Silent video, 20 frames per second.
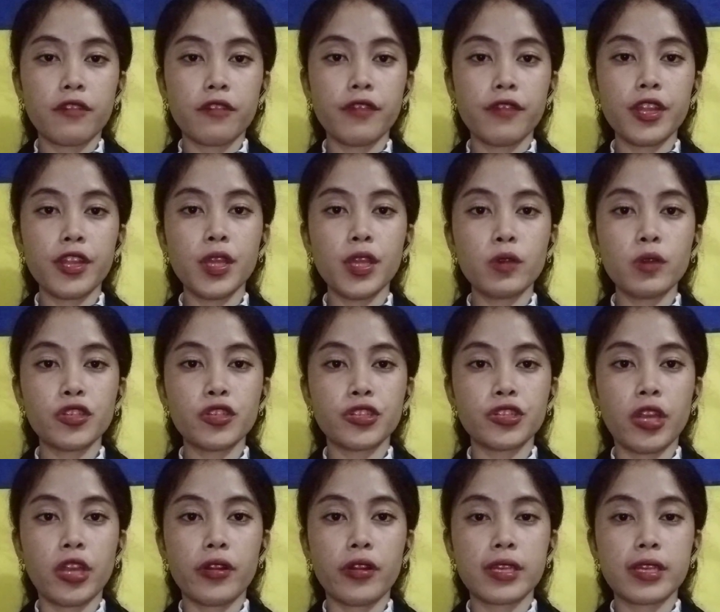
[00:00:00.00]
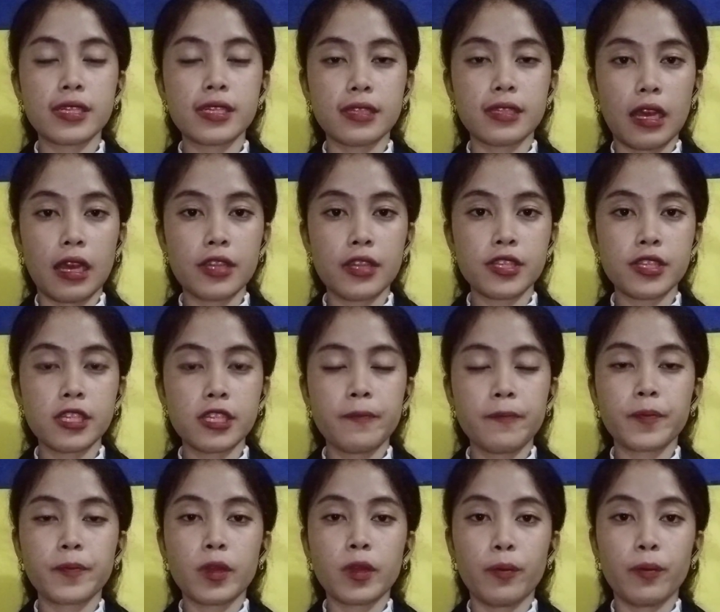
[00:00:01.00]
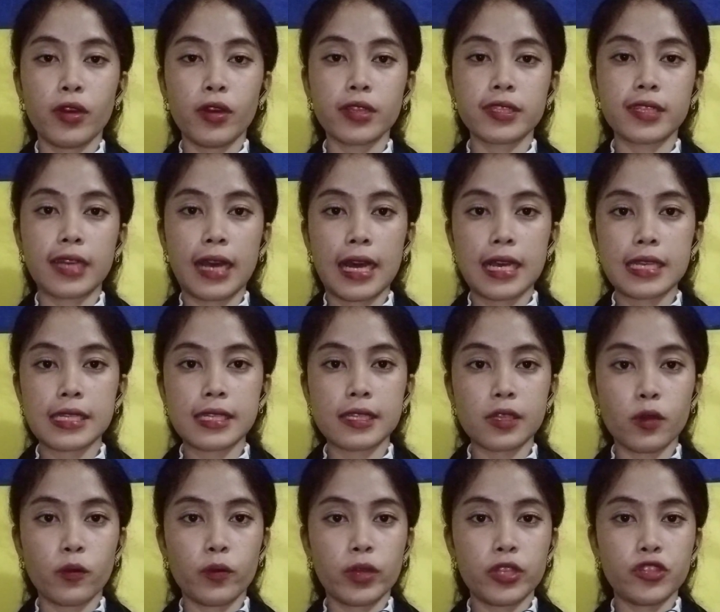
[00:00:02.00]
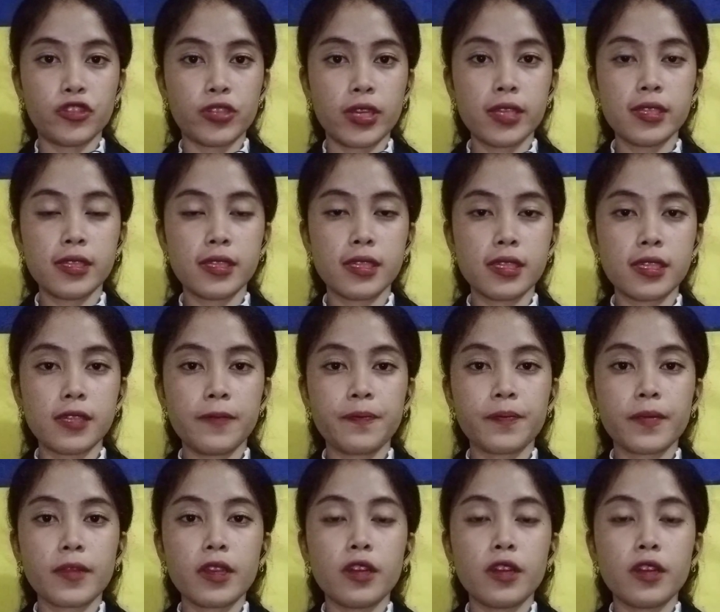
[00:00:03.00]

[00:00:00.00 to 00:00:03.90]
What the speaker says: video sharing sites, podcast widgets,